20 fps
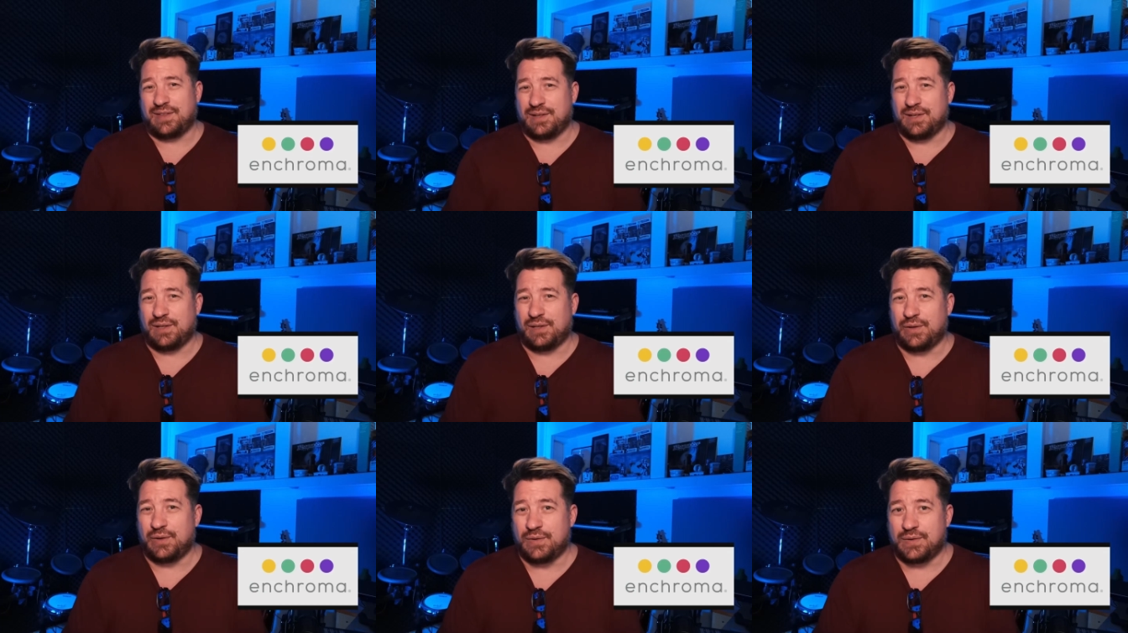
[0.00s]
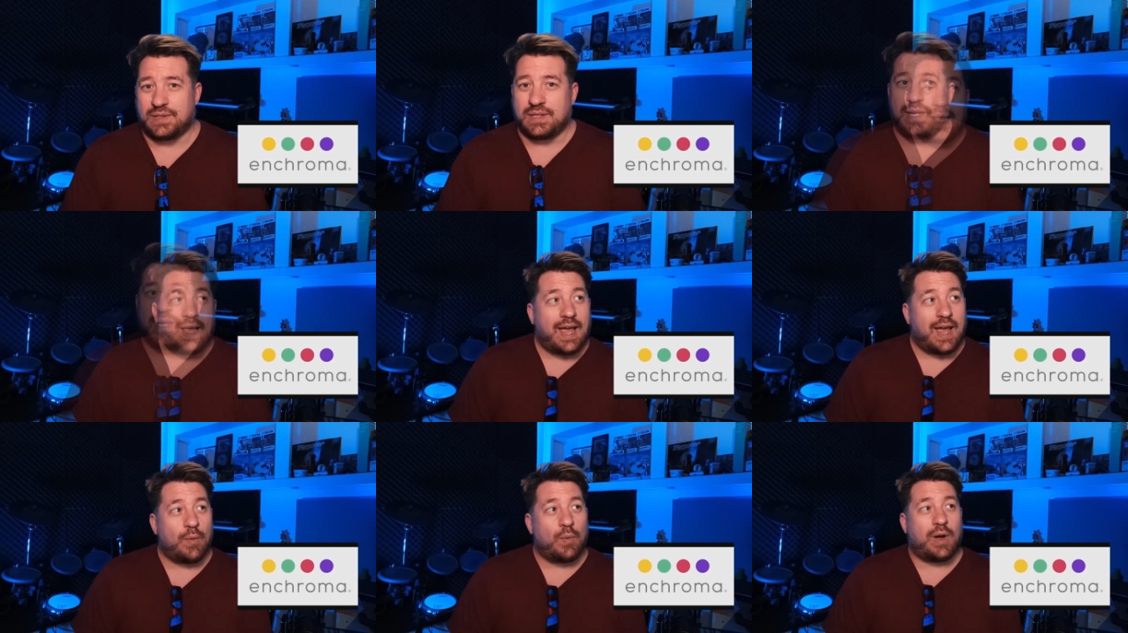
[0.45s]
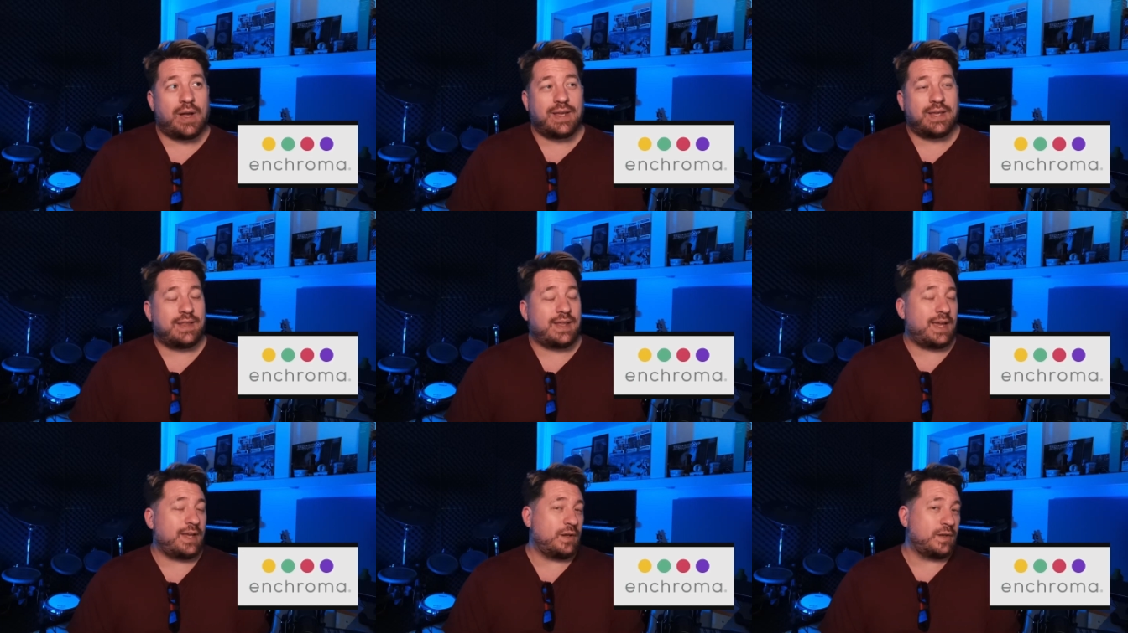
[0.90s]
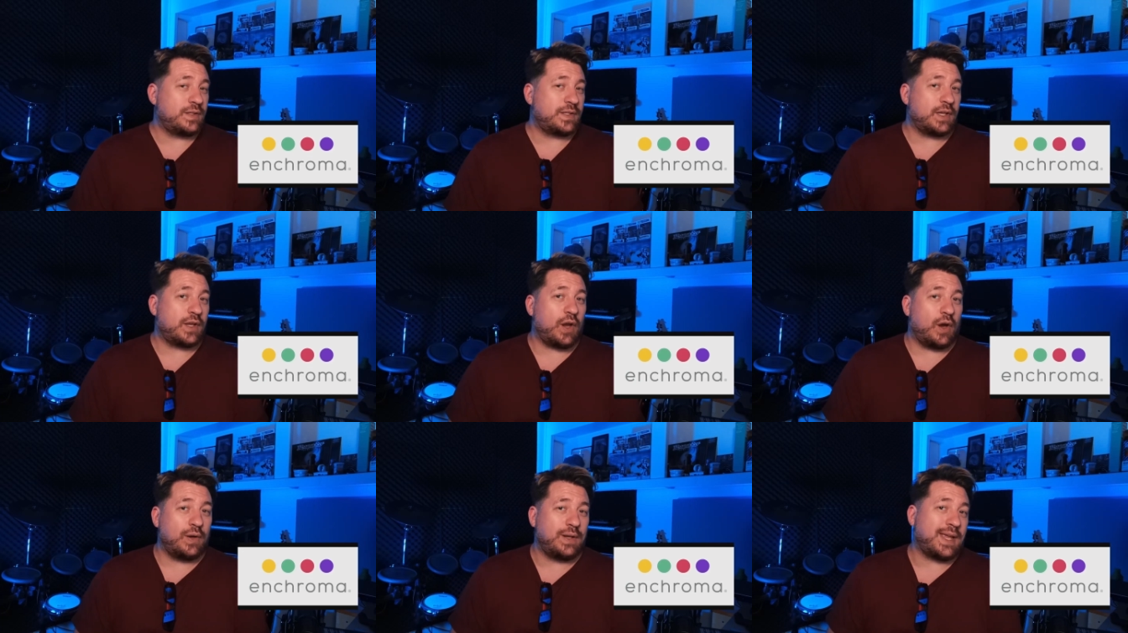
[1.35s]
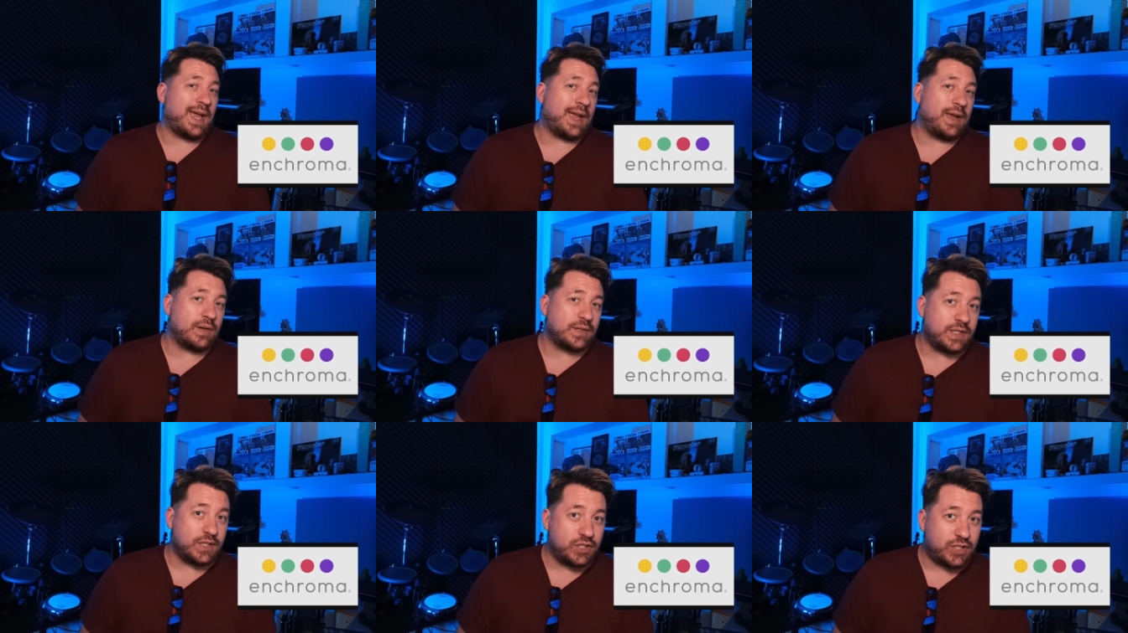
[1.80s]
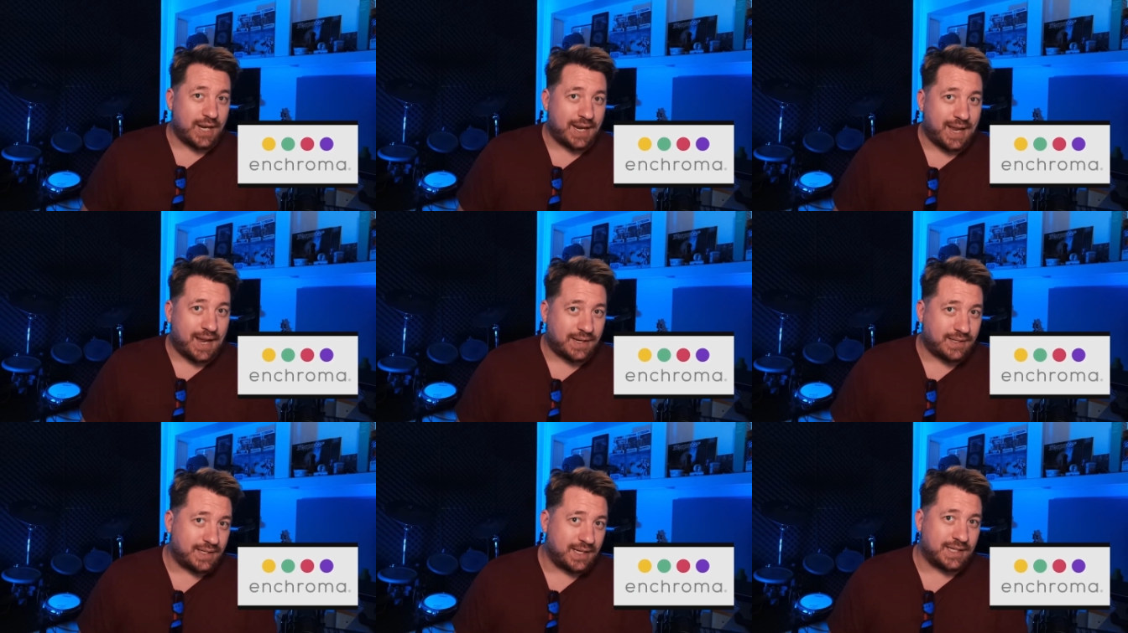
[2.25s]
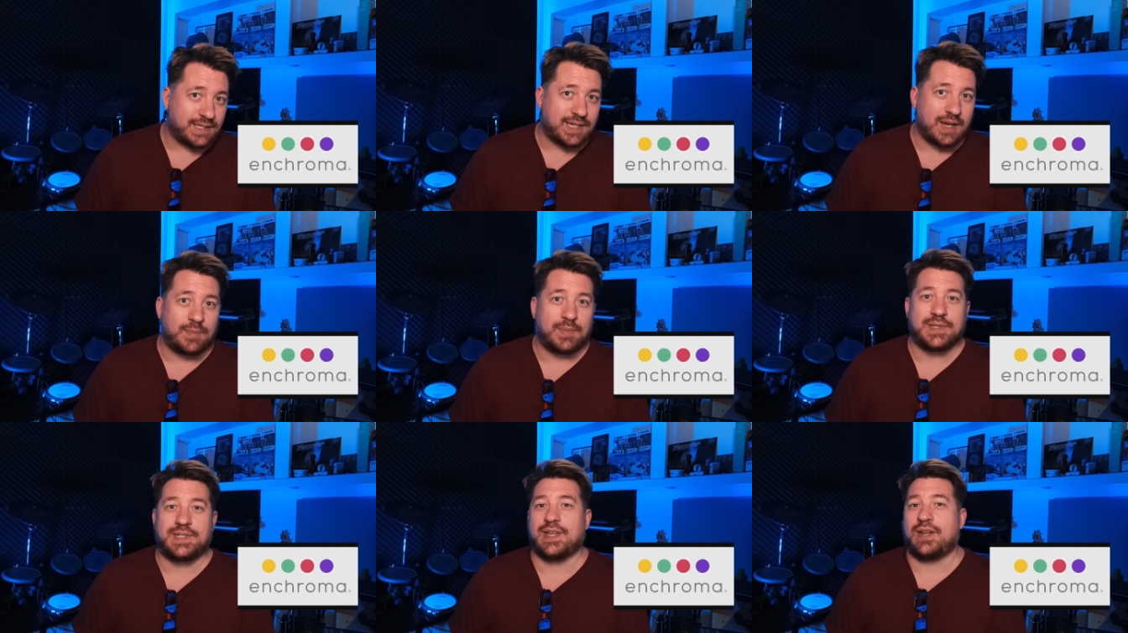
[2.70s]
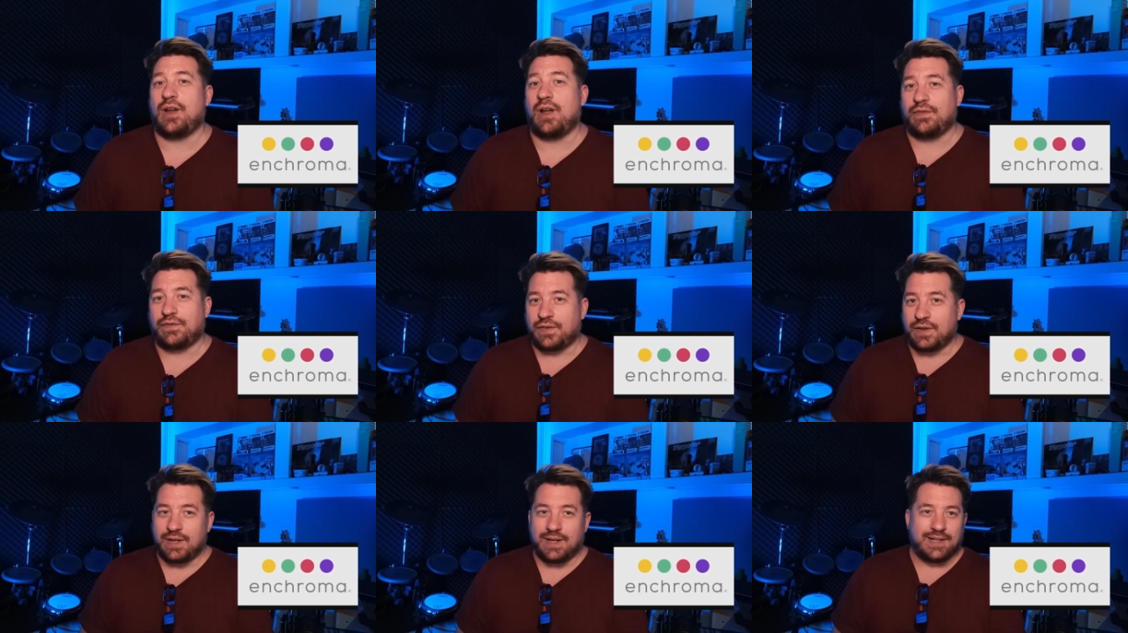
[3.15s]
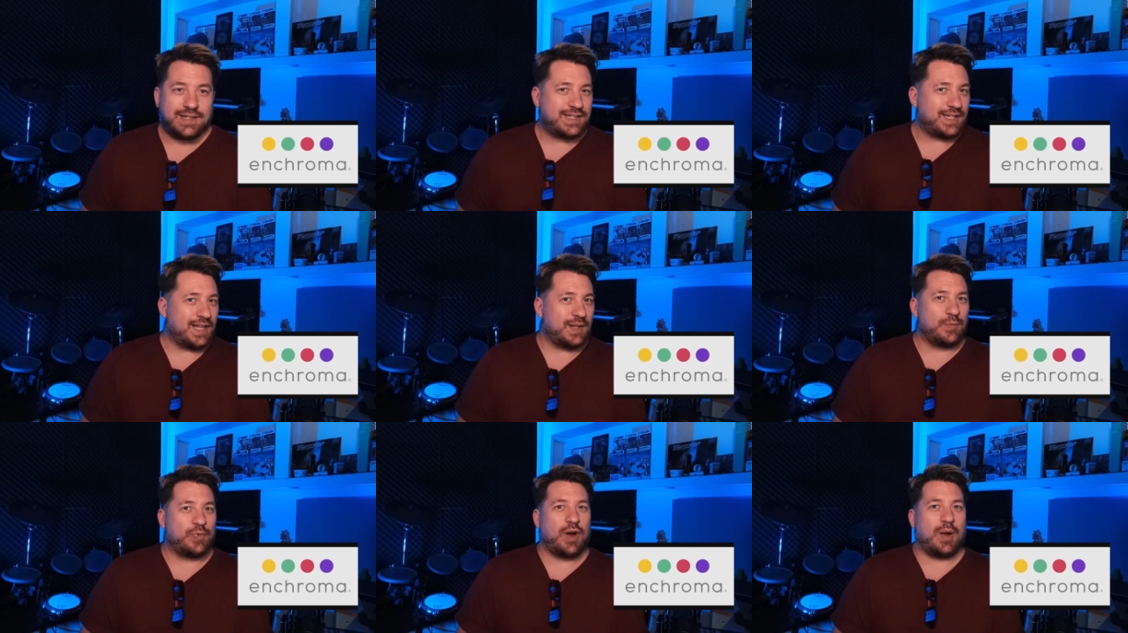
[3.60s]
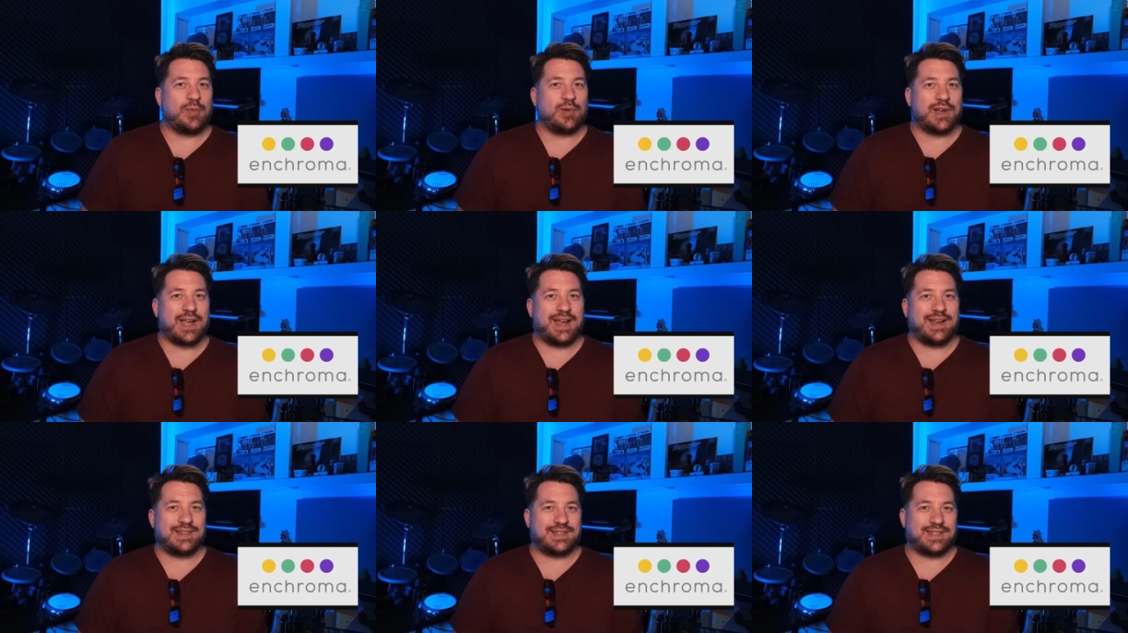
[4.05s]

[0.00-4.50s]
nothing to lose. And while you're there, use the code CHAOS in checkout to get 10% off. Tell them Prymal